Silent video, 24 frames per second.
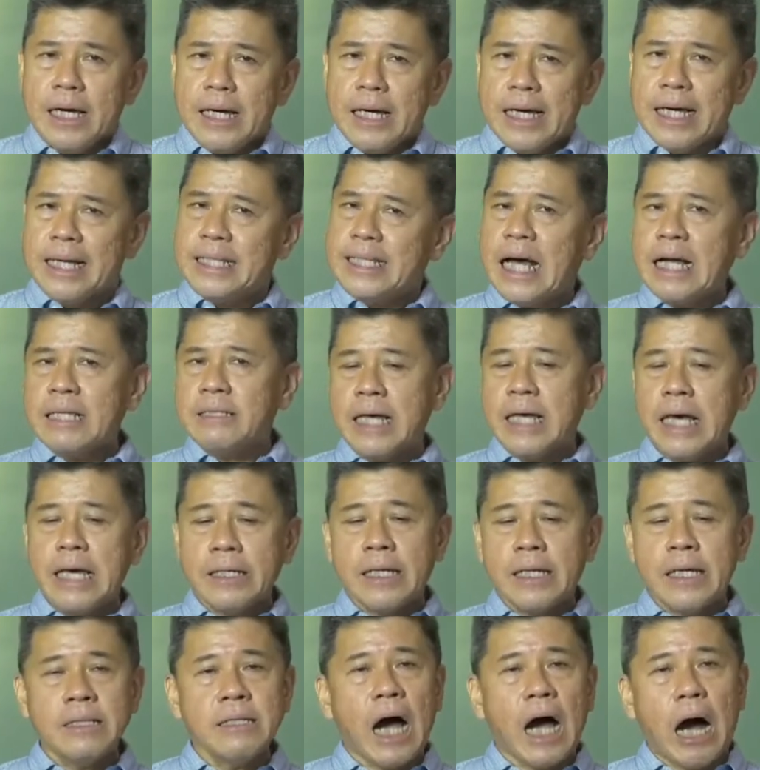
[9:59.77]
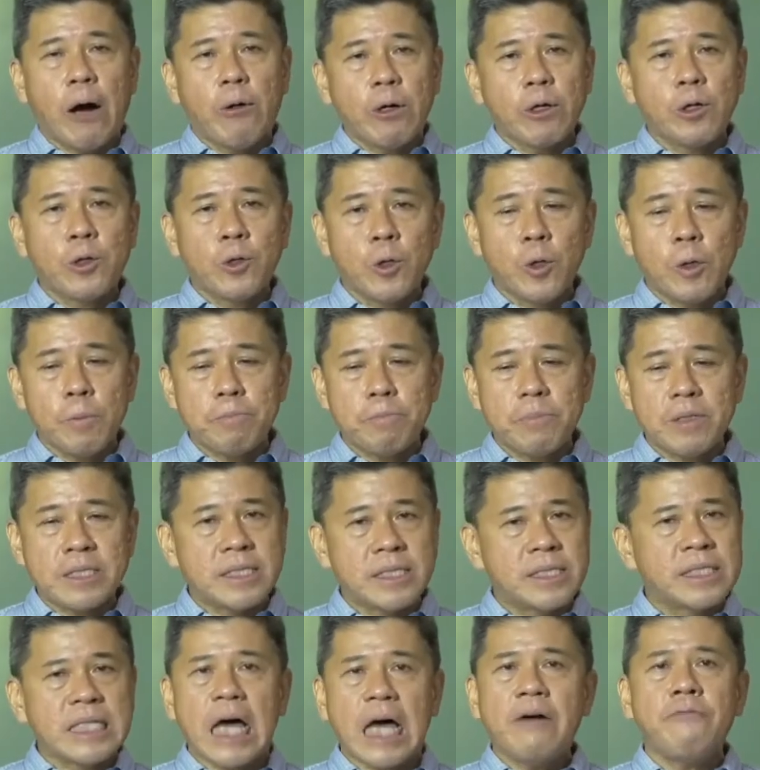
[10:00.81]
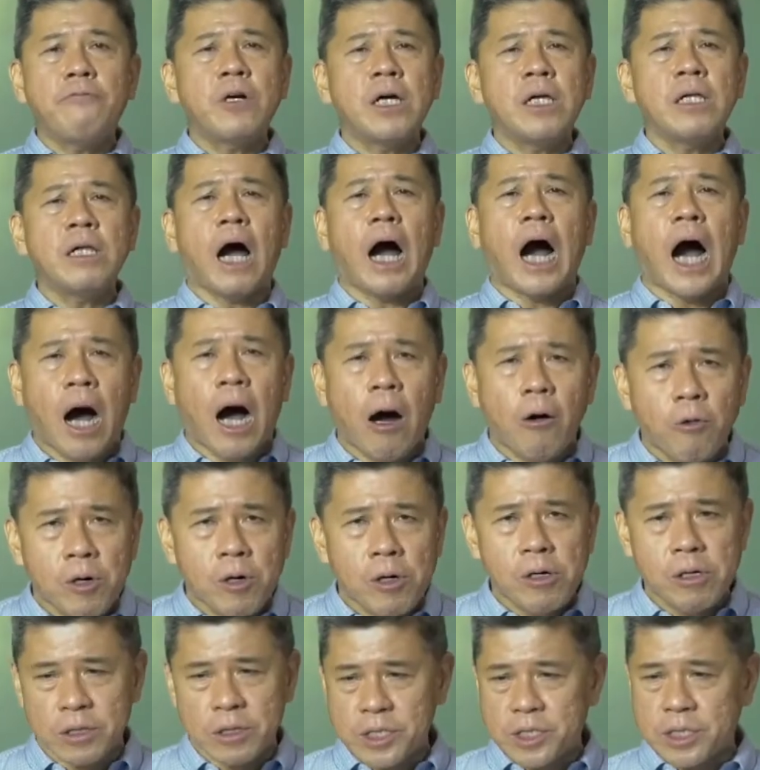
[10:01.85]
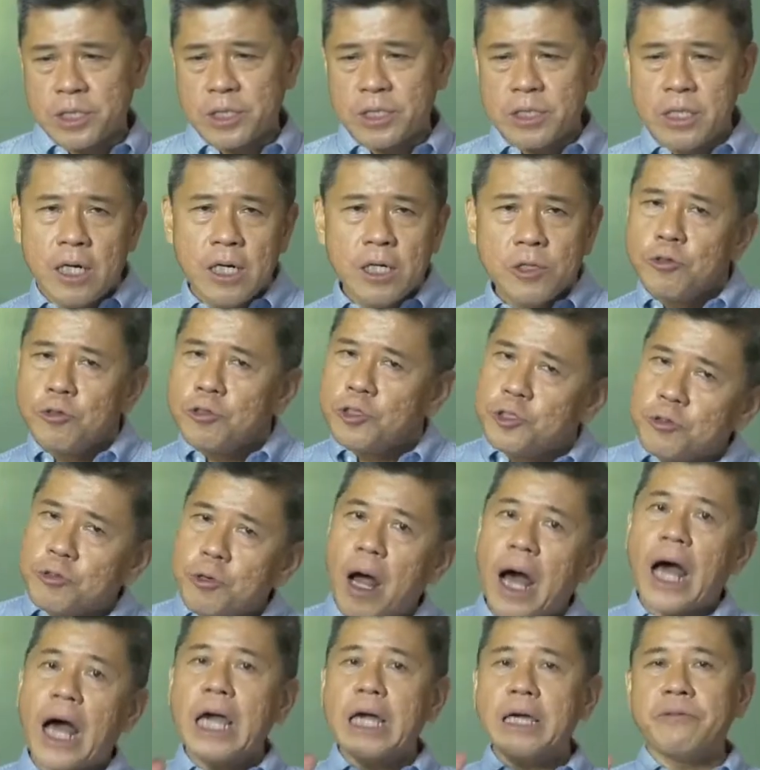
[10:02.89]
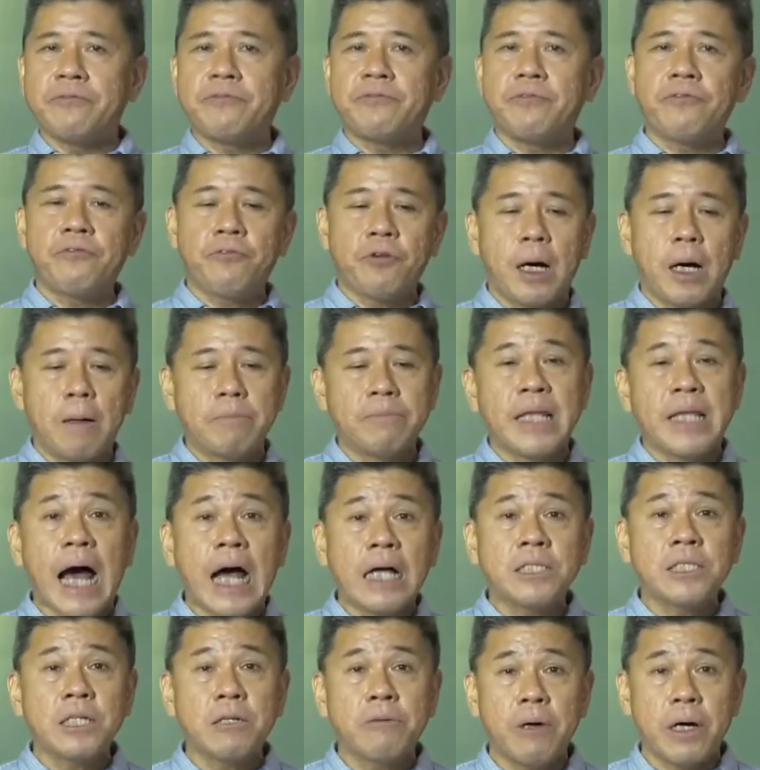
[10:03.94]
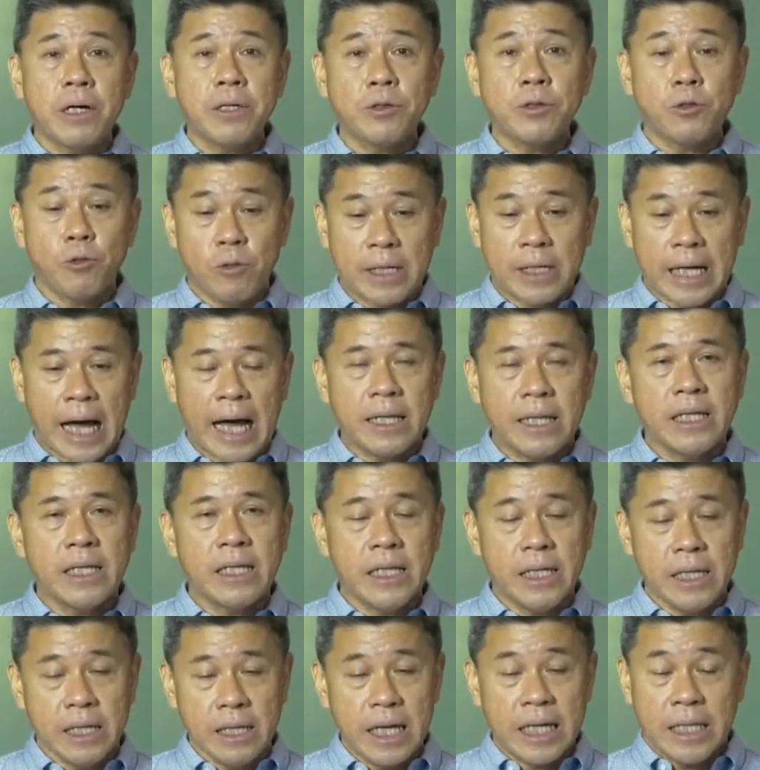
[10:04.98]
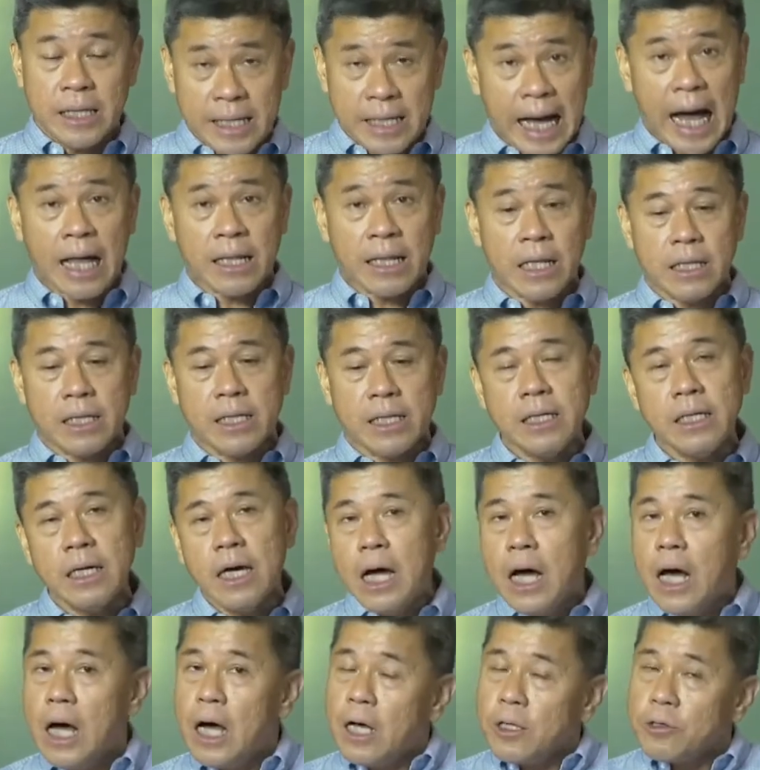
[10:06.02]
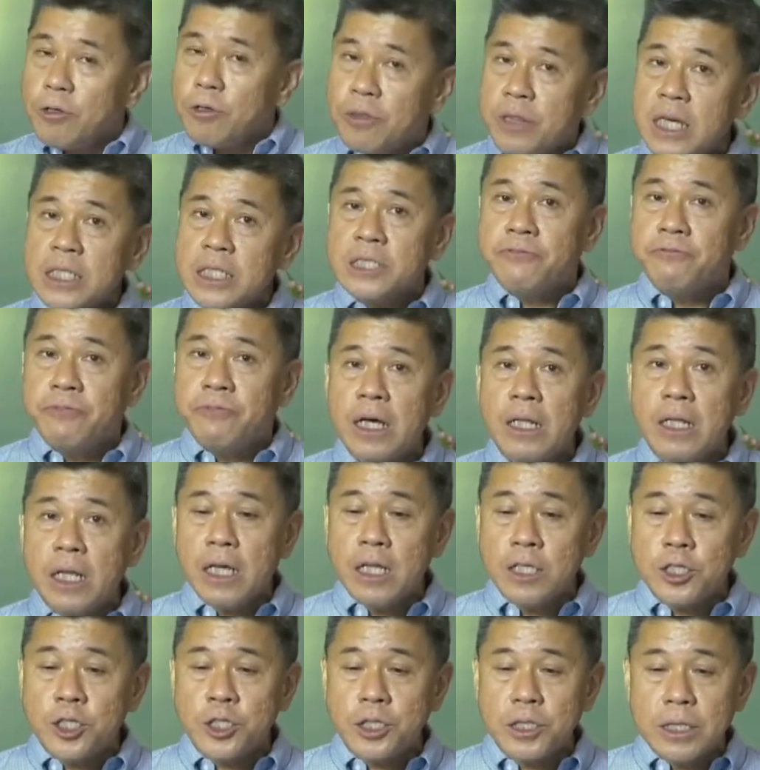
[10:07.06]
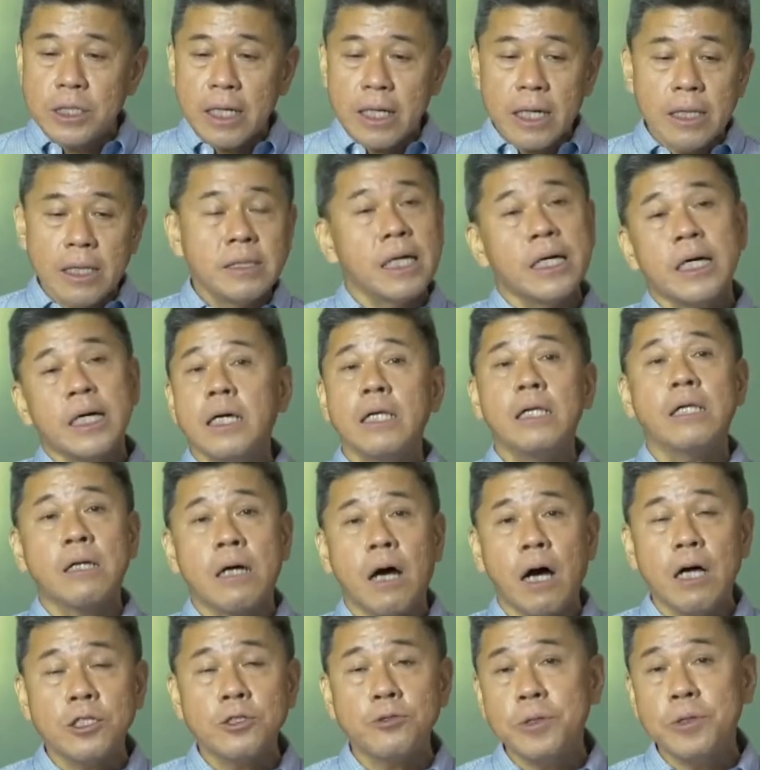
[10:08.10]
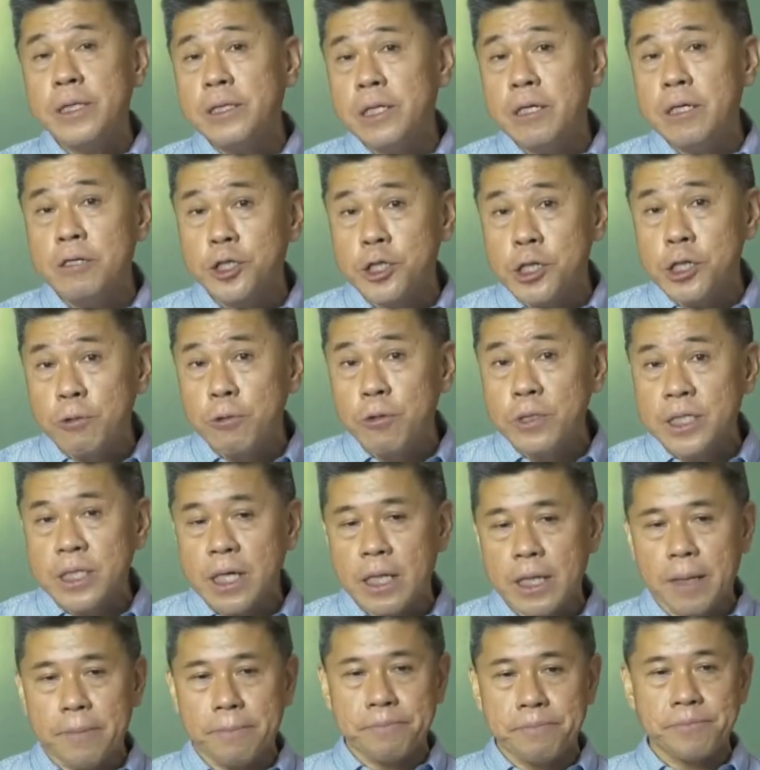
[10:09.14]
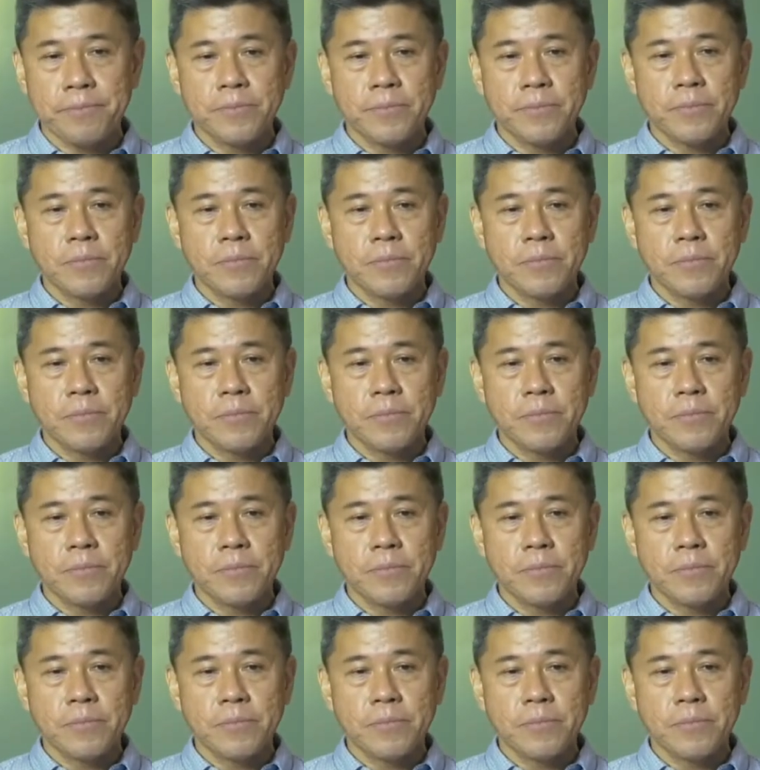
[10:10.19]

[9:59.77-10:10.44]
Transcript: It had taken our group several hours to drive from Nazareth to Galilee, in Galilee, to this village in the hill country near Jerusalem.